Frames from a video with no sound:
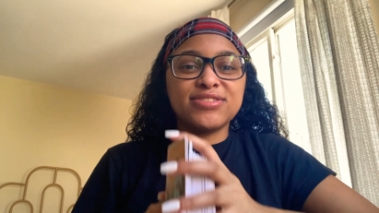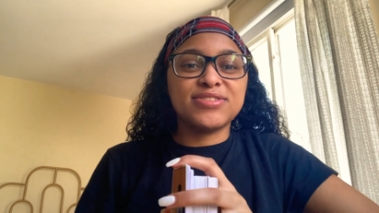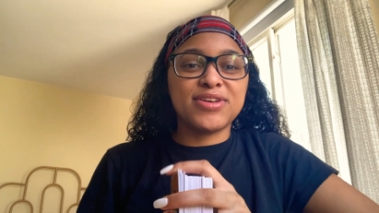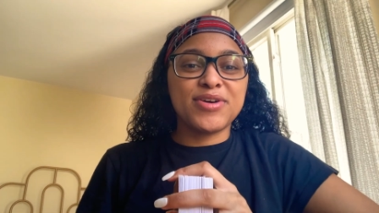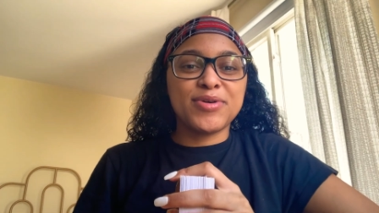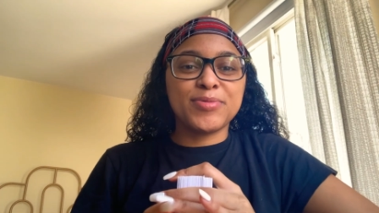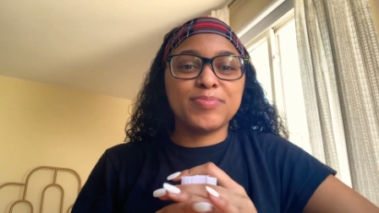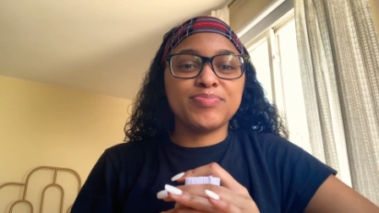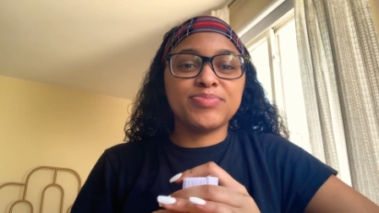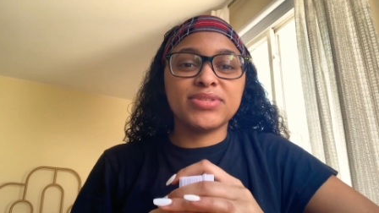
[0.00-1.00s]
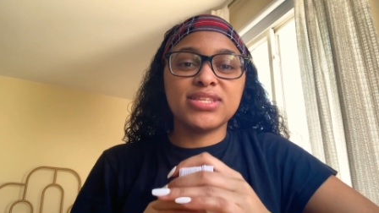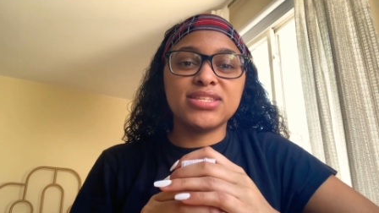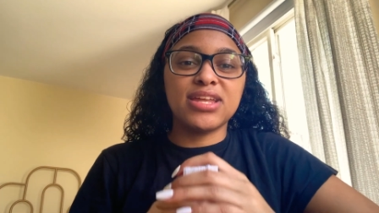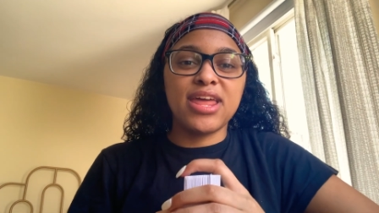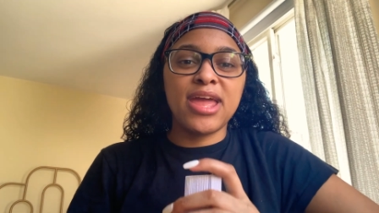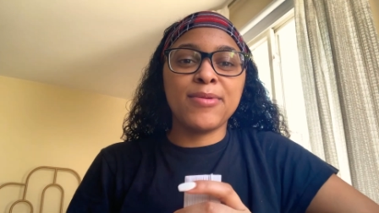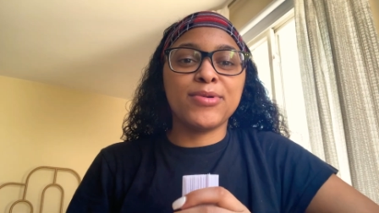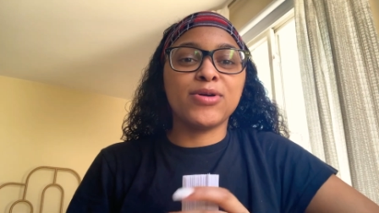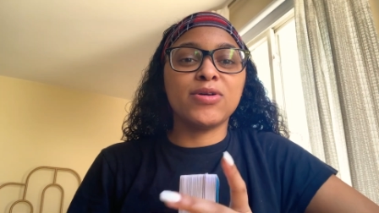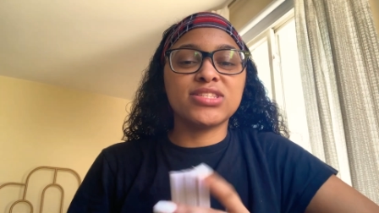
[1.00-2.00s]
So, um, today
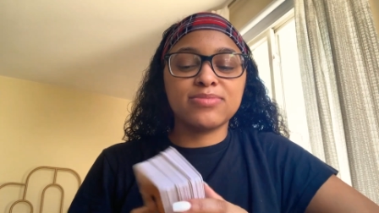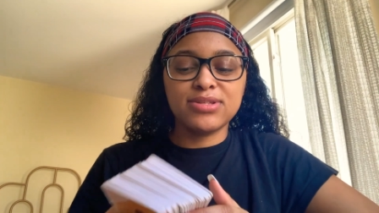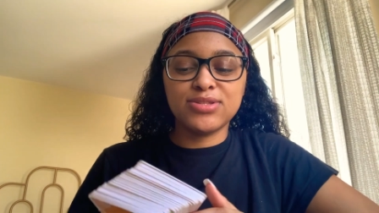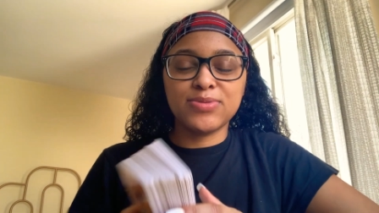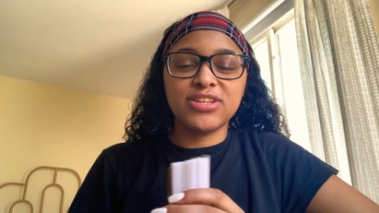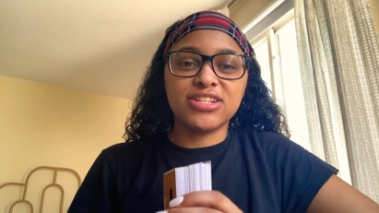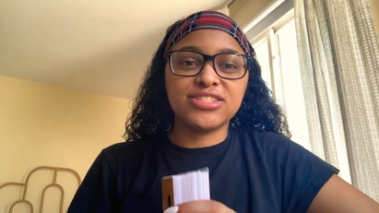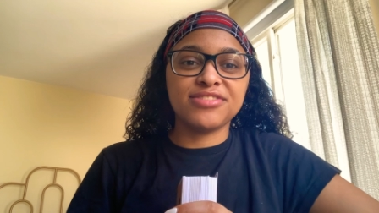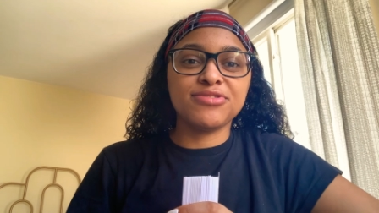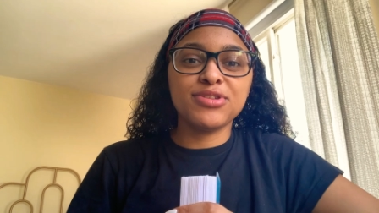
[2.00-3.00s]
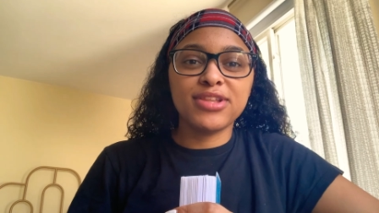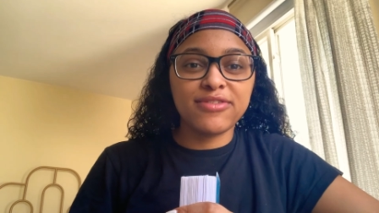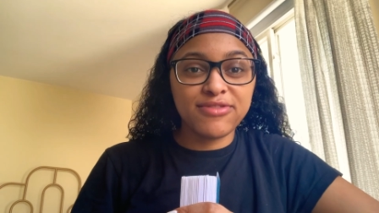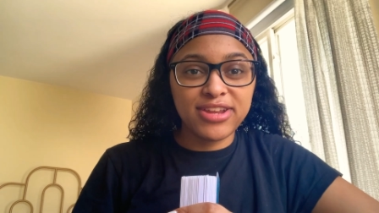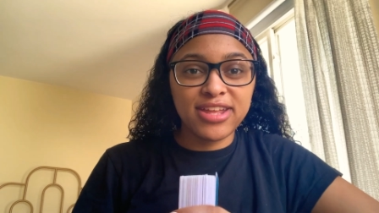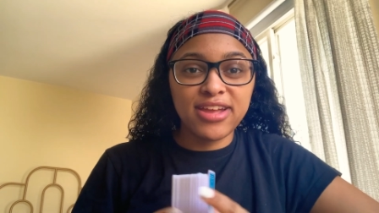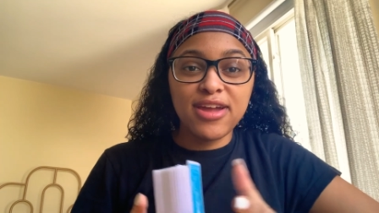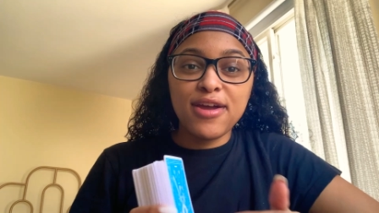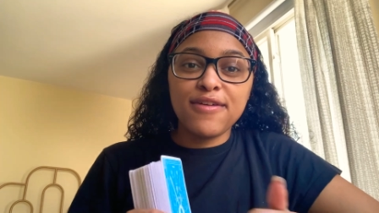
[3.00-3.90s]
we're going to be doing your general love reading